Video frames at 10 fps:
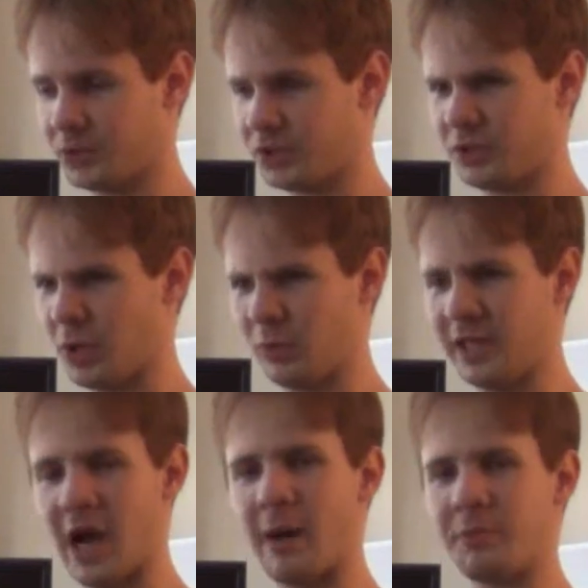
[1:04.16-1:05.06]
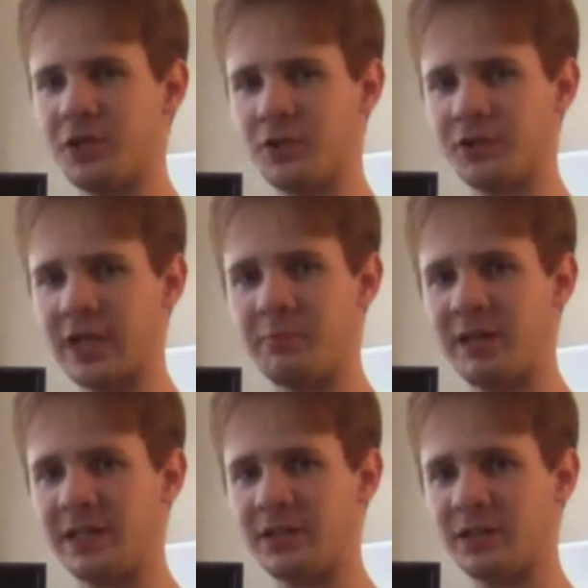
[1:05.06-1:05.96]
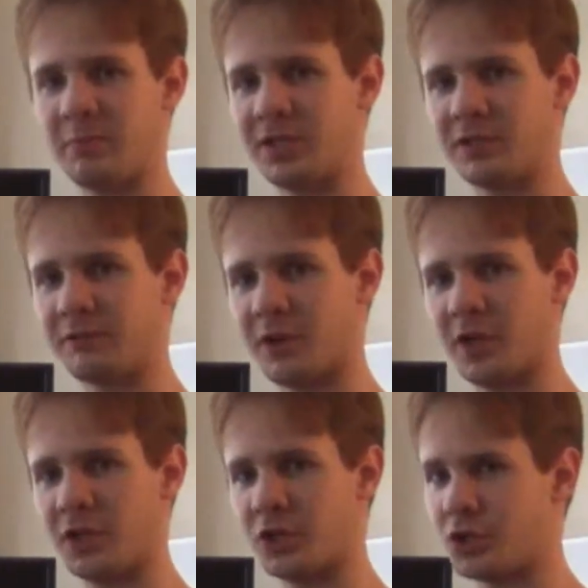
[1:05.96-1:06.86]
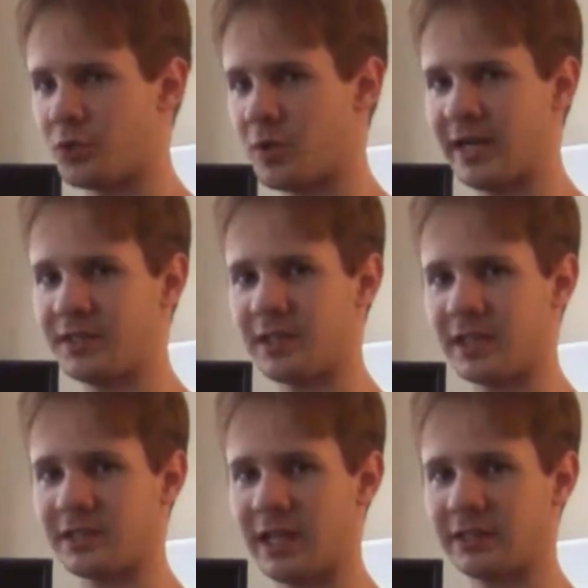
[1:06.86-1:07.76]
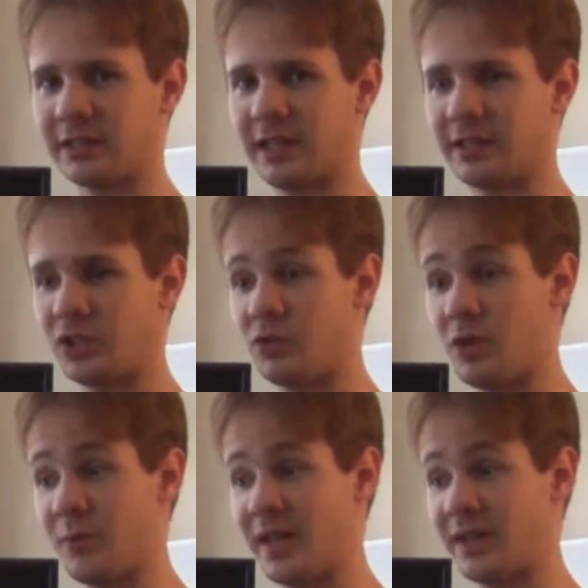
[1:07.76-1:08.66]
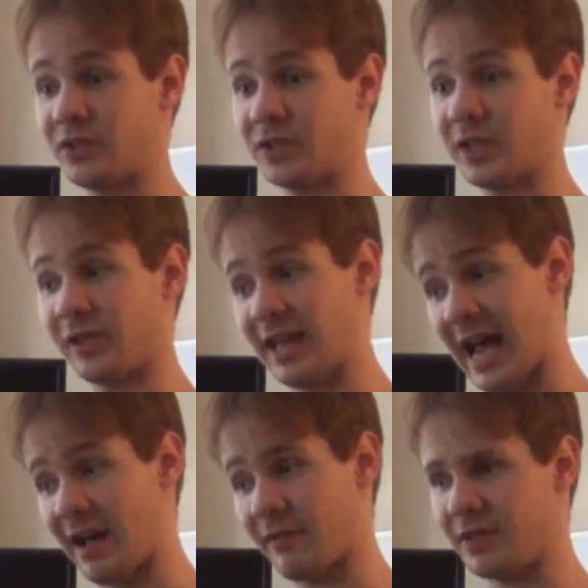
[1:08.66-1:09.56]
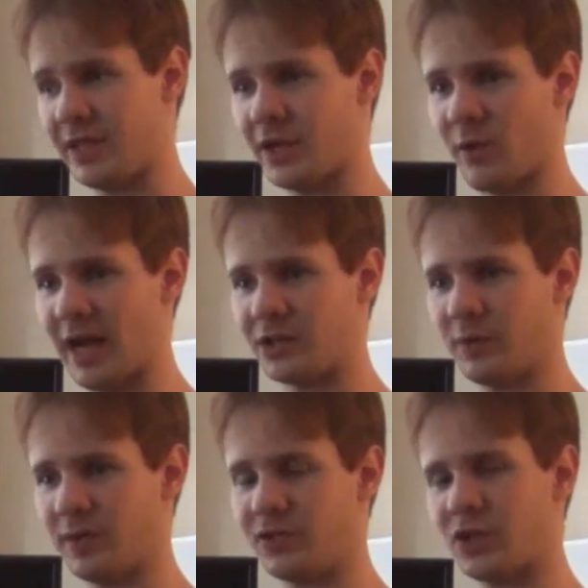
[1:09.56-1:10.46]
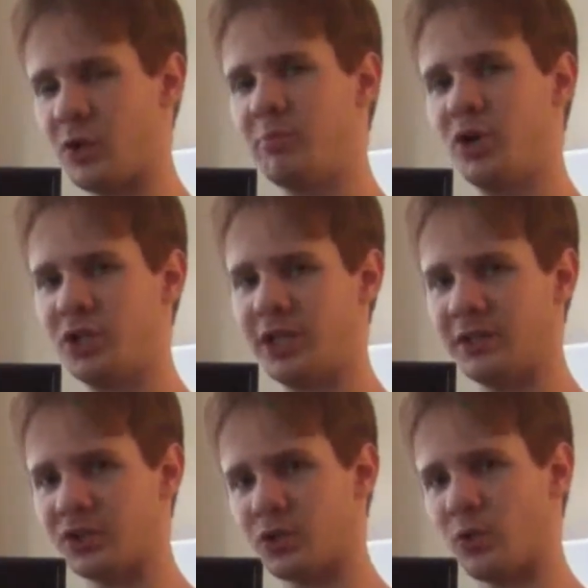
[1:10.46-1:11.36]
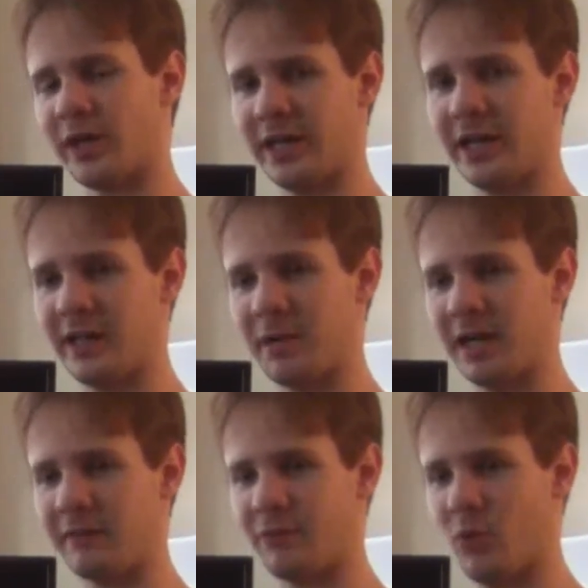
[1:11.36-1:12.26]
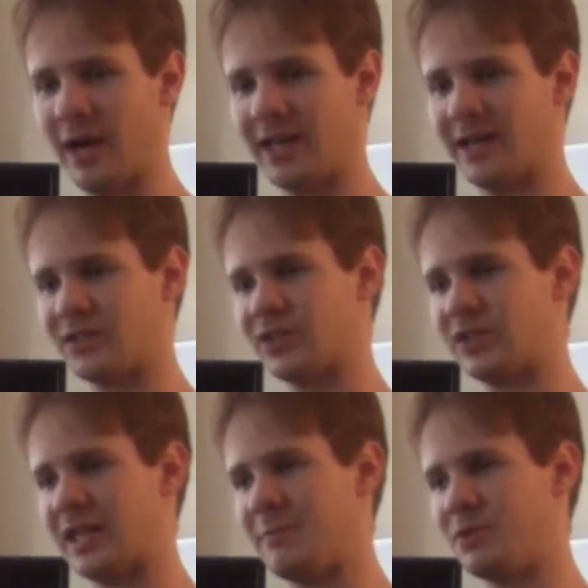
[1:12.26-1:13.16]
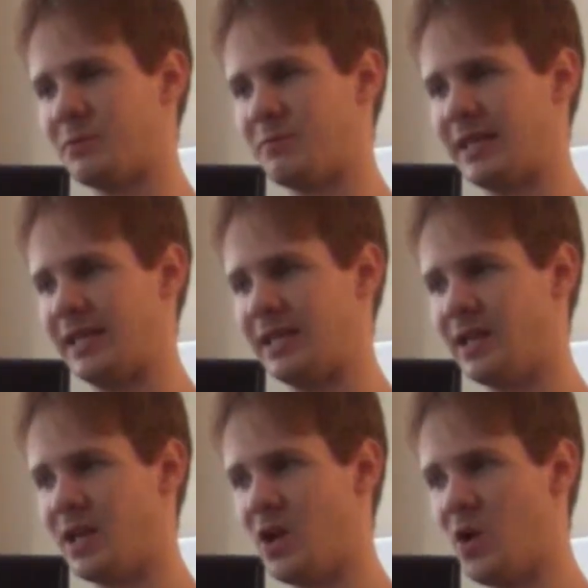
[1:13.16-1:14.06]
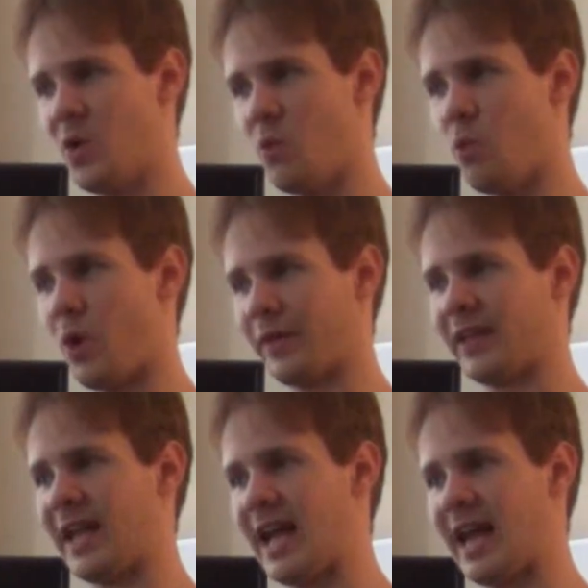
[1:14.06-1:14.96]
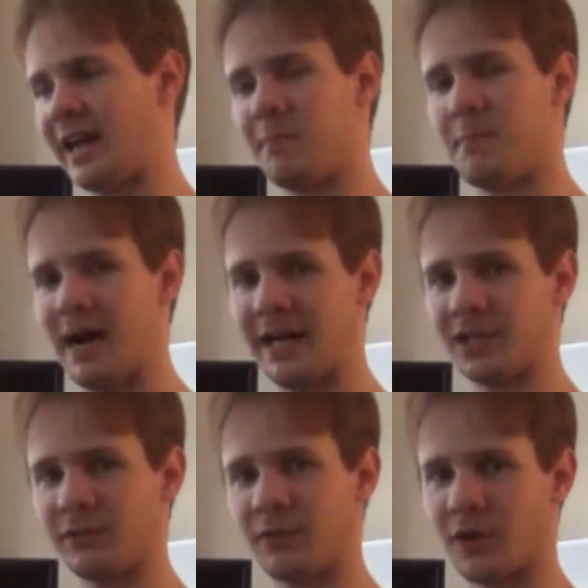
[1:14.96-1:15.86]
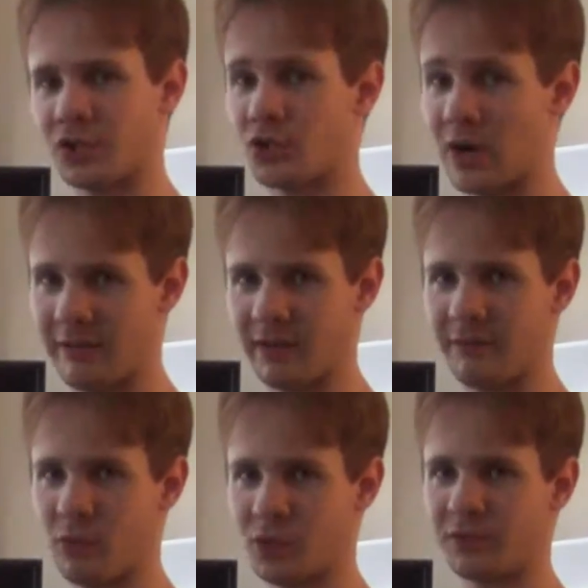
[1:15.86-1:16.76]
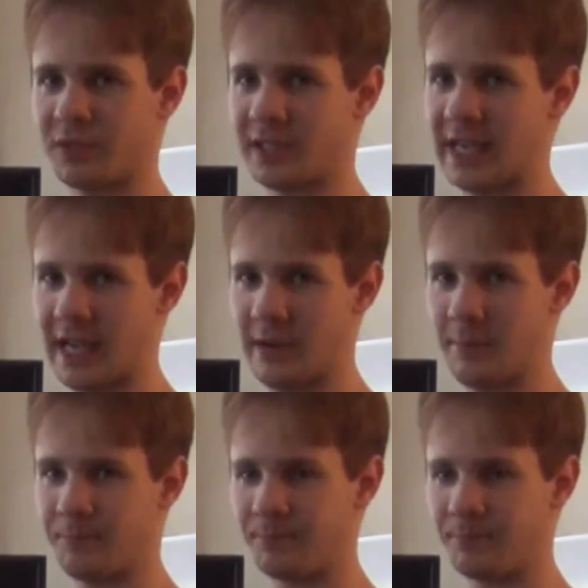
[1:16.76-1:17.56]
just totally optional set pieces, bits of furniture, shrines, things like that you don't necessarily have to interact with, so pushing the story in any meaningful way doesn't seem to be what they had in mind as far as a driving force for the game.